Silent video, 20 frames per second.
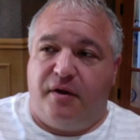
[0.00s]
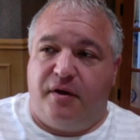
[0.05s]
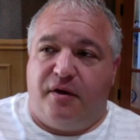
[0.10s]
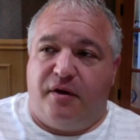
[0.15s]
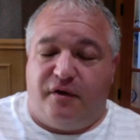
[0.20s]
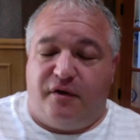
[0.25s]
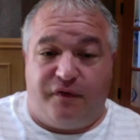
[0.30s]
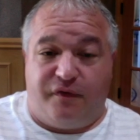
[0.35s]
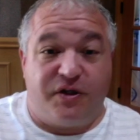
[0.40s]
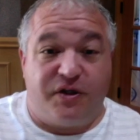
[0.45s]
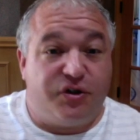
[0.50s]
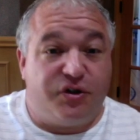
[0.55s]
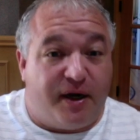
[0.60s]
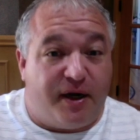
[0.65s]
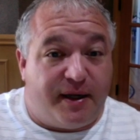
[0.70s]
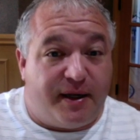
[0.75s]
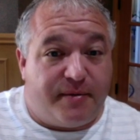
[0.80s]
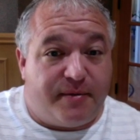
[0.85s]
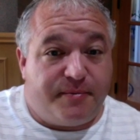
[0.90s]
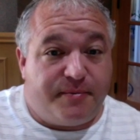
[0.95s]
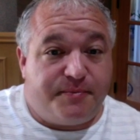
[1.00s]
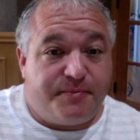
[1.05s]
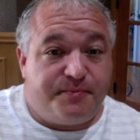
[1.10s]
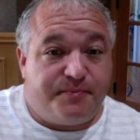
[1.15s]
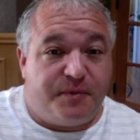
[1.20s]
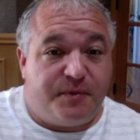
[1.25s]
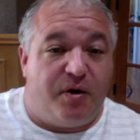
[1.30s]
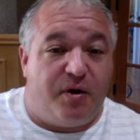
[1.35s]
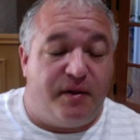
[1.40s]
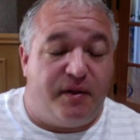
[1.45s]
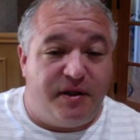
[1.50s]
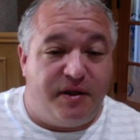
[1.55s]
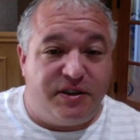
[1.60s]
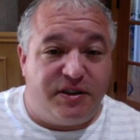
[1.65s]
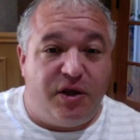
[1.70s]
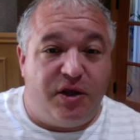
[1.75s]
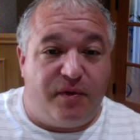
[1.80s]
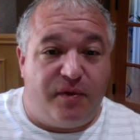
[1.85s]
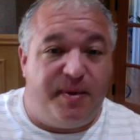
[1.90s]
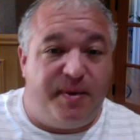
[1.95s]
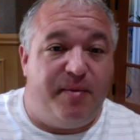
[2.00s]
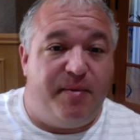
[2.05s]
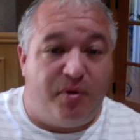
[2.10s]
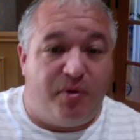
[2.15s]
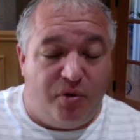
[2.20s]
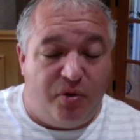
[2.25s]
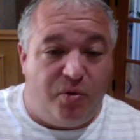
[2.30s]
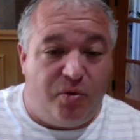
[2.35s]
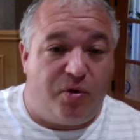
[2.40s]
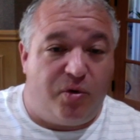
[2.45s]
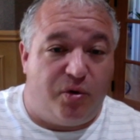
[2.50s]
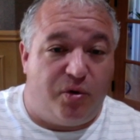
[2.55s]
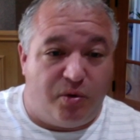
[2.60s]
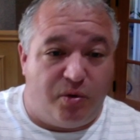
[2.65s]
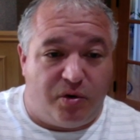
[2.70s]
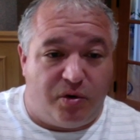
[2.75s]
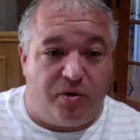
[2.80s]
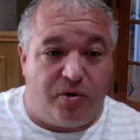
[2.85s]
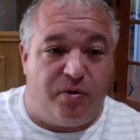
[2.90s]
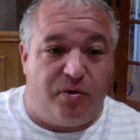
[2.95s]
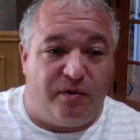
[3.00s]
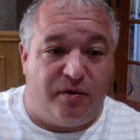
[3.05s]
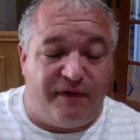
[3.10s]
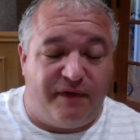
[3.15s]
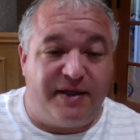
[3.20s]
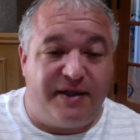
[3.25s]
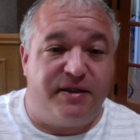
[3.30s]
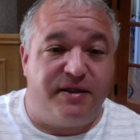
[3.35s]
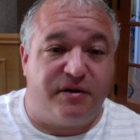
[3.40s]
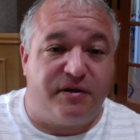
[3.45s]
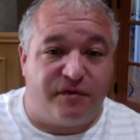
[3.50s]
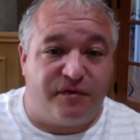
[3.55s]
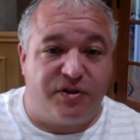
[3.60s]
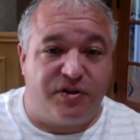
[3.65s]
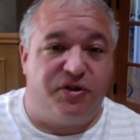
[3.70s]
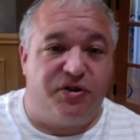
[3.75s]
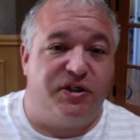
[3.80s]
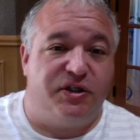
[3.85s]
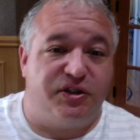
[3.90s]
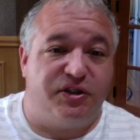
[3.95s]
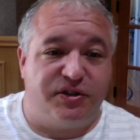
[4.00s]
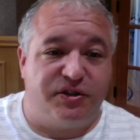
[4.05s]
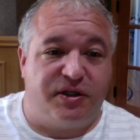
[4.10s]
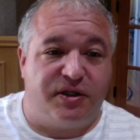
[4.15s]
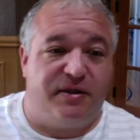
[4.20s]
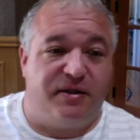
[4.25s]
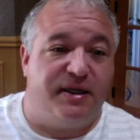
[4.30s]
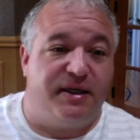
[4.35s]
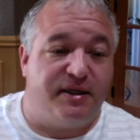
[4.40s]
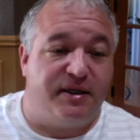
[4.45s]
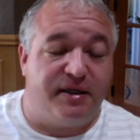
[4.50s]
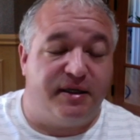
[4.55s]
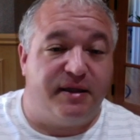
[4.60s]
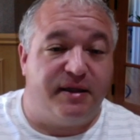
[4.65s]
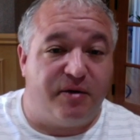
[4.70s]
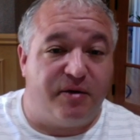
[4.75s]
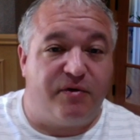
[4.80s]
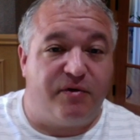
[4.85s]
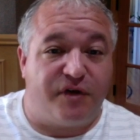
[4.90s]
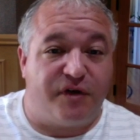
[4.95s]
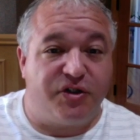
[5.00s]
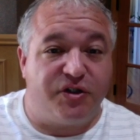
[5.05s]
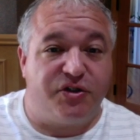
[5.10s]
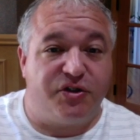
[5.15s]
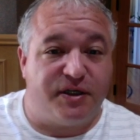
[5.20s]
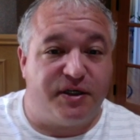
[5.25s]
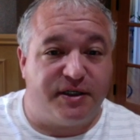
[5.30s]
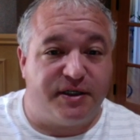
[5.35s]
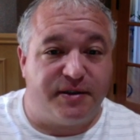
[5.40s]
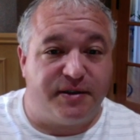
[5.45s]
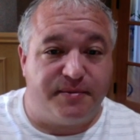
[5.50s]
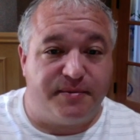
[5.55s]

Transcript: frustrating or at least you know the people who were who were who were venting their frustrations on linkedin they were frustrated